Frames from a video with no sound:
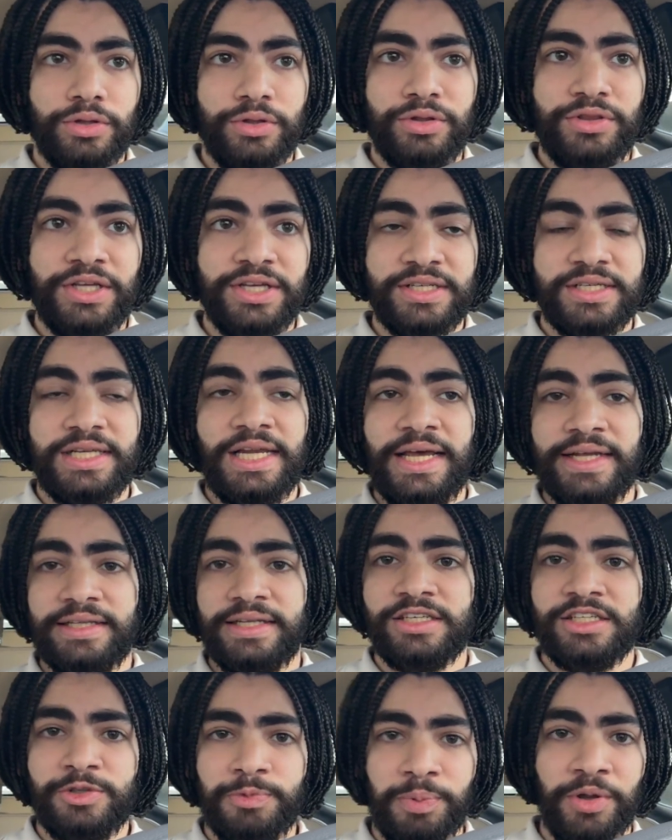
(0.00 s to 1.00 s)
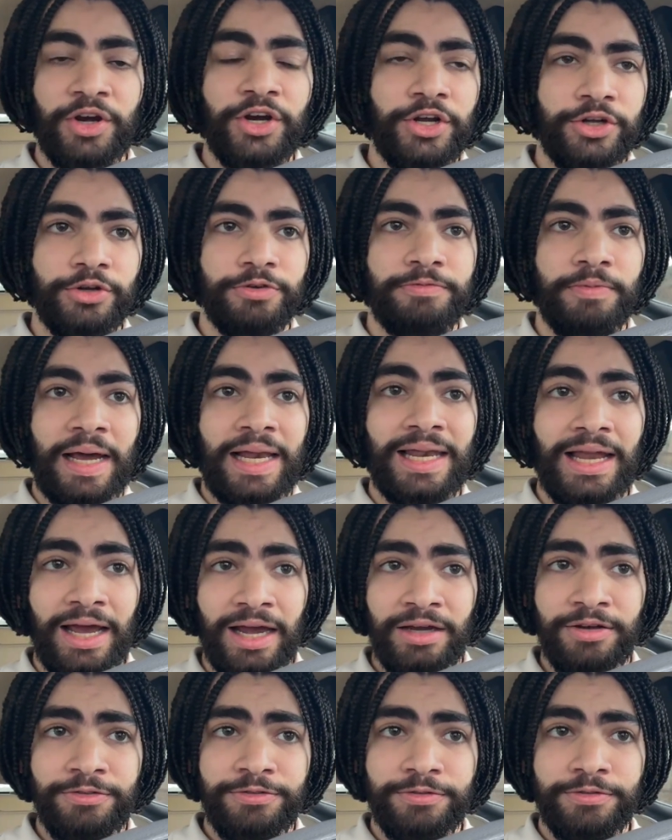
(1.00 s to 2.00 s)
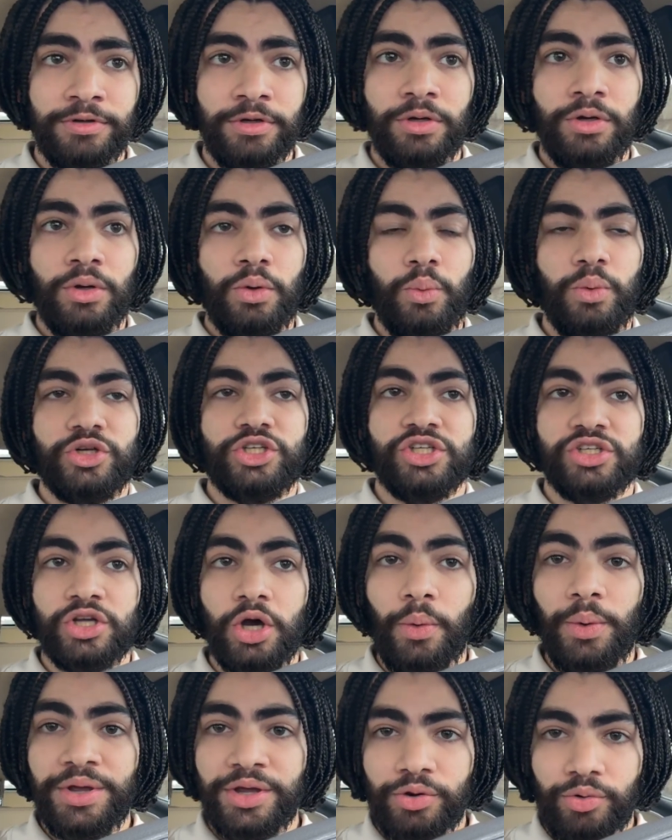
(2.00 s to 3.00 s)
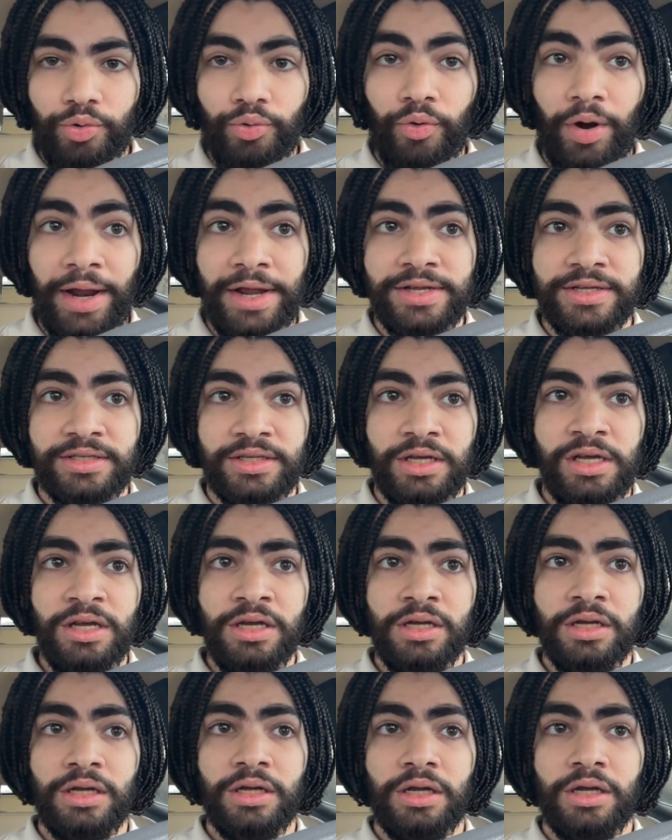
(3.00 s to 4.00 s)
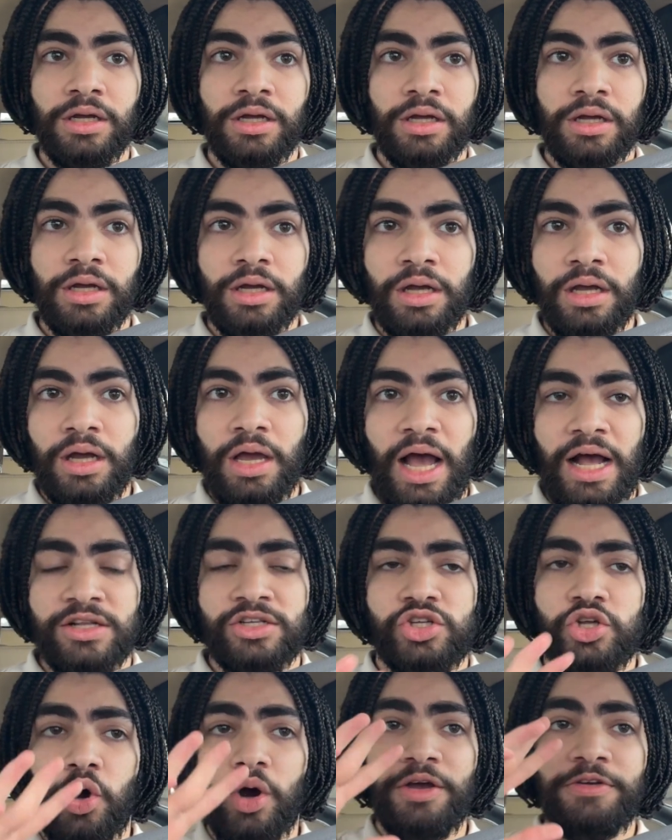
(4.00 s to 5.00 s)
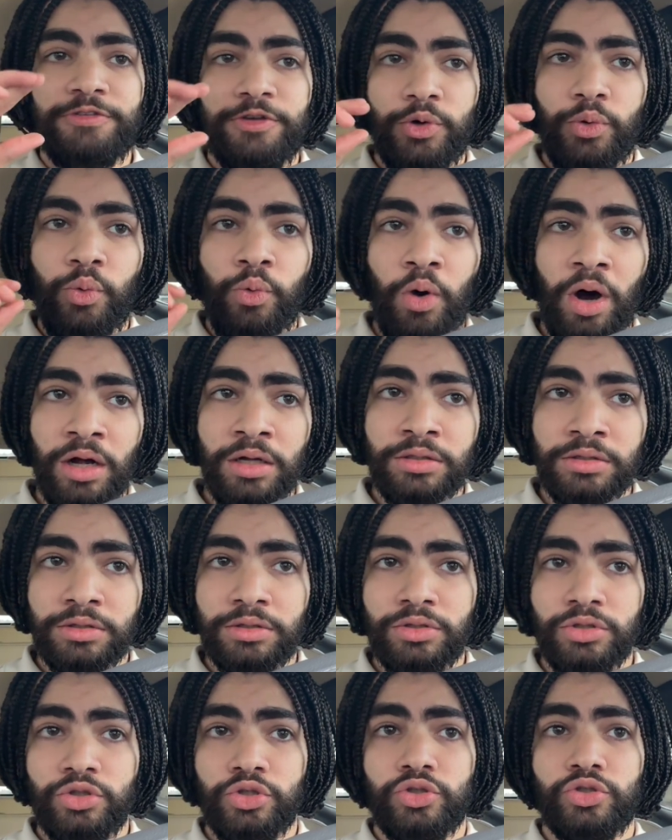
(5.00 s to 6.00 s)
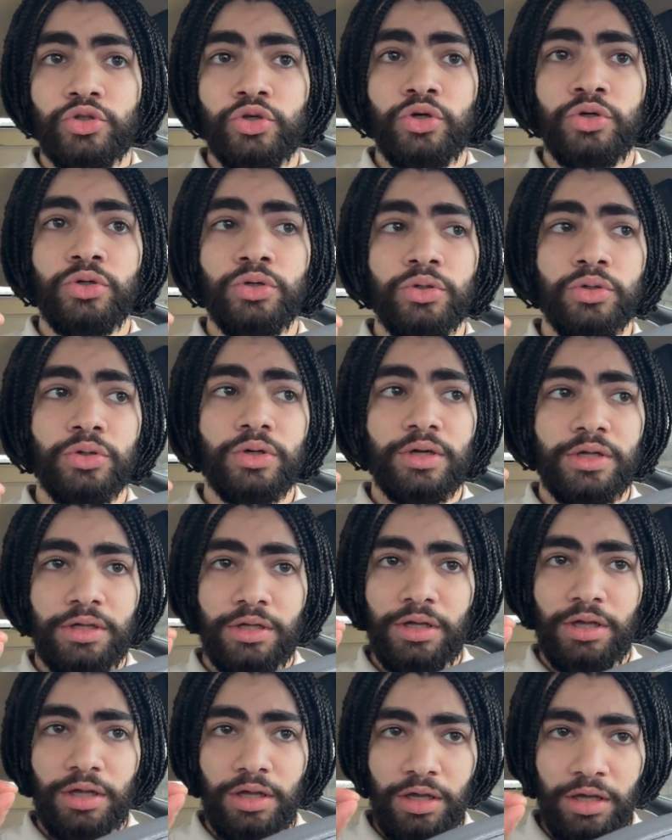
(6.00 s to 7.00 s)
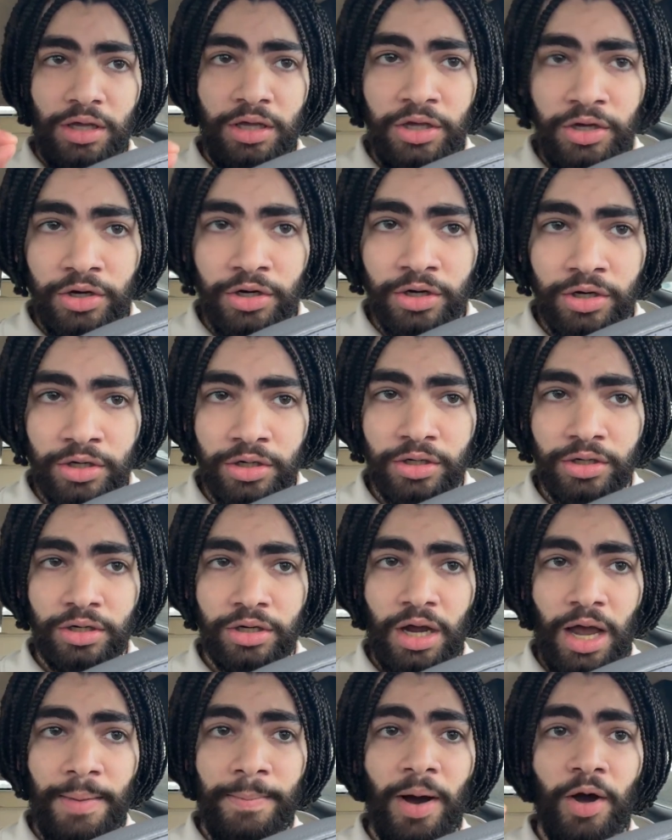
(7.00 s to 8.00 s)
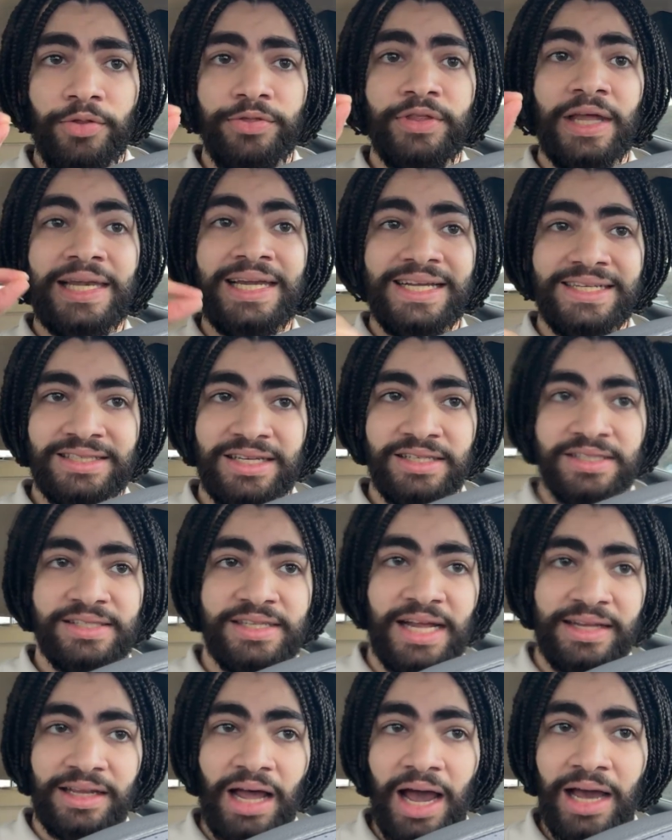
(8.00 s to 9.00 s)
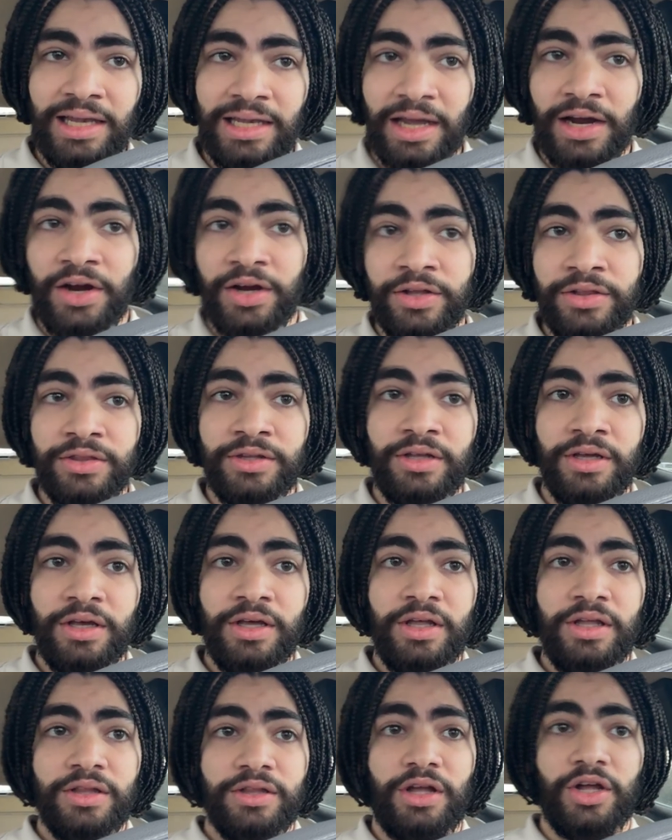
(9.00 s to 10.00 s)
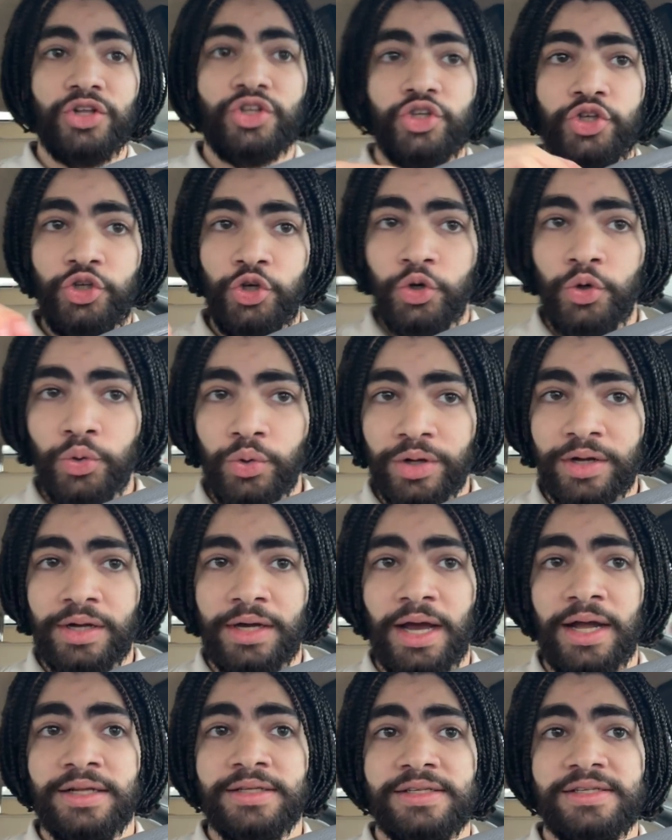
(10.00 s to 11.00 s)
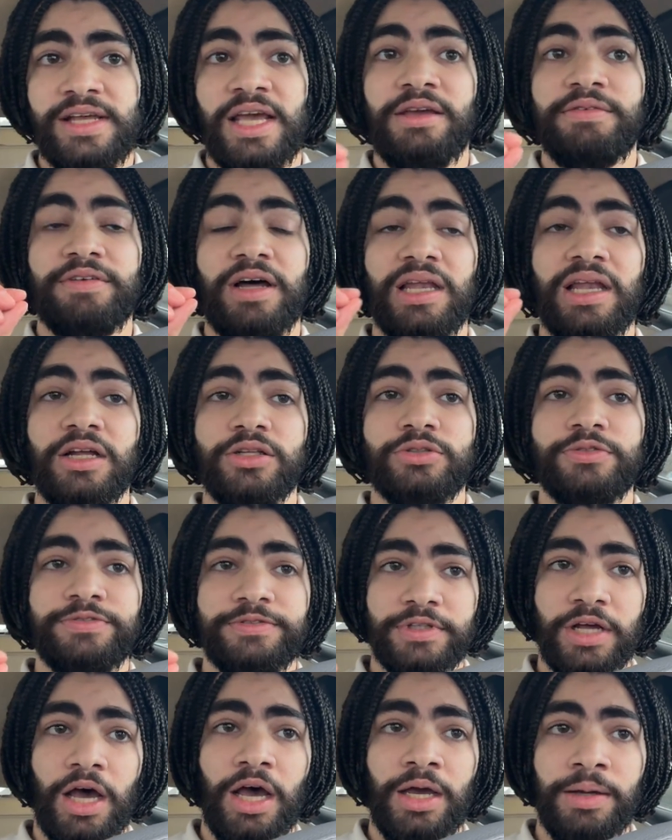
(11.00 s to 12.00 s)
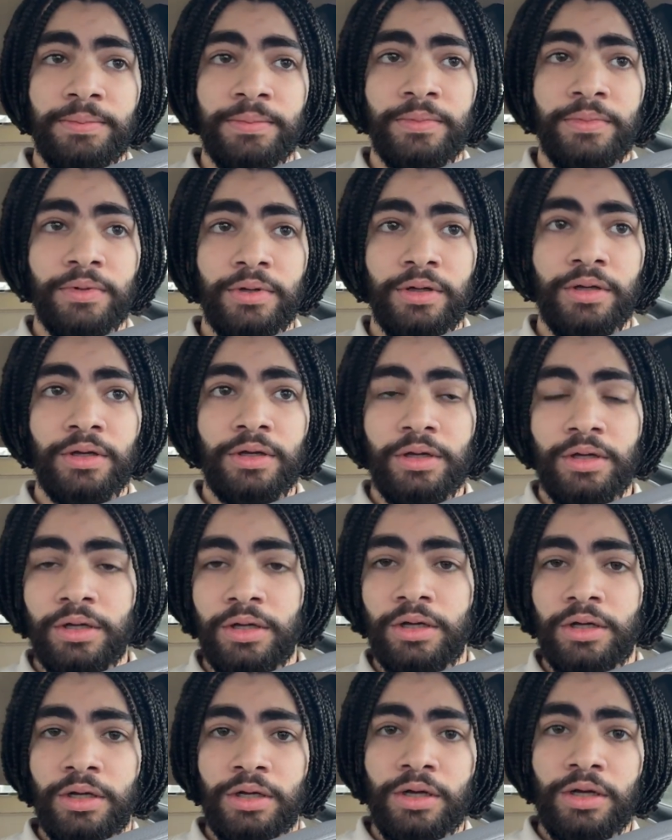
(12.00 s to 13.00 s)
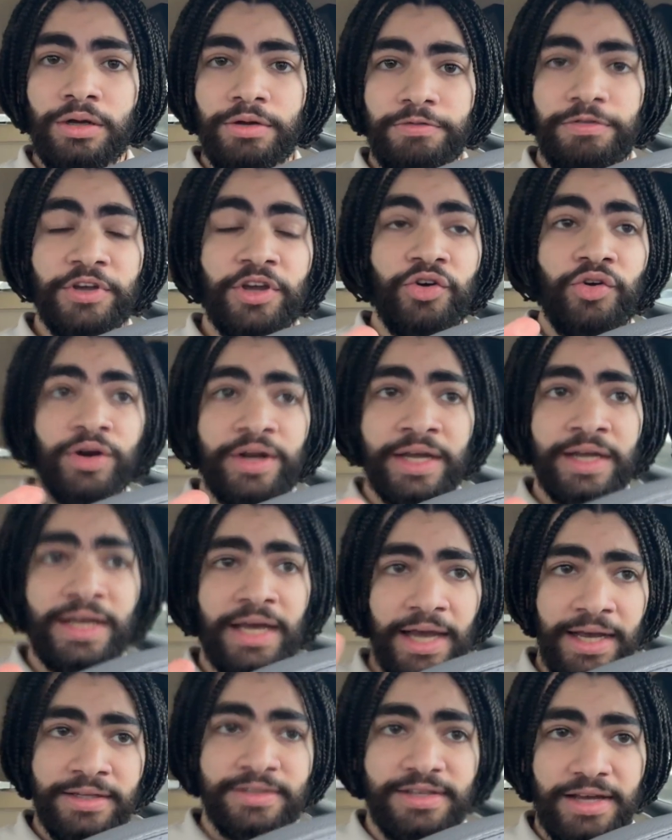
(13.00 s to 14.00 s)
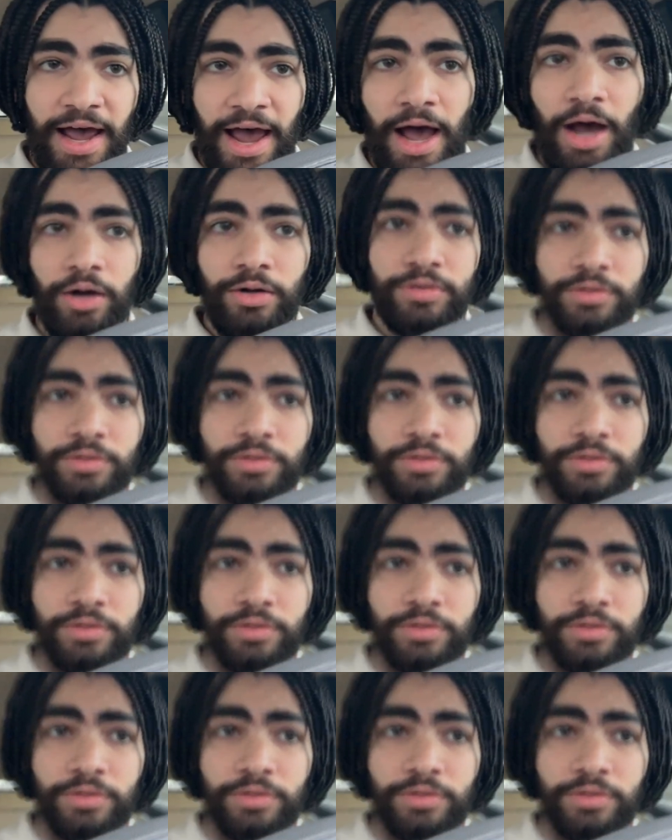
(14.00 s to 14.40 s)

this latest period of my life, which is going crazy. And so if you want to hear about the lessons that I learned, that you can save a lot of time figuring it out